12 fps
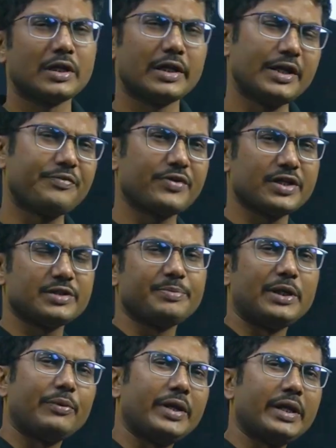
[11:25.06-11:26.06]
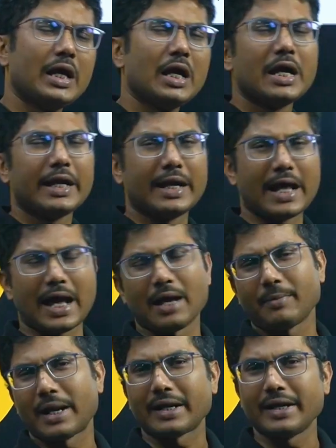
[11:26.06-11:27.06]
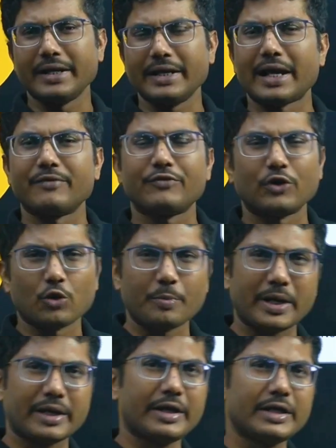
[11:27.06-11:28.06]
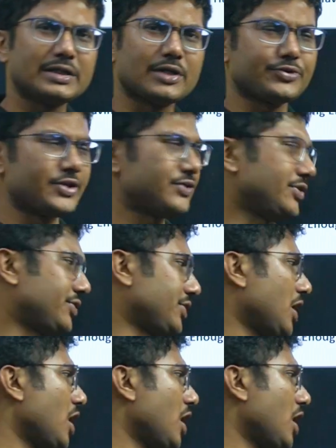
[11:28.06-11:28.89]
difference between diamagnetic and ferromagnetic substances.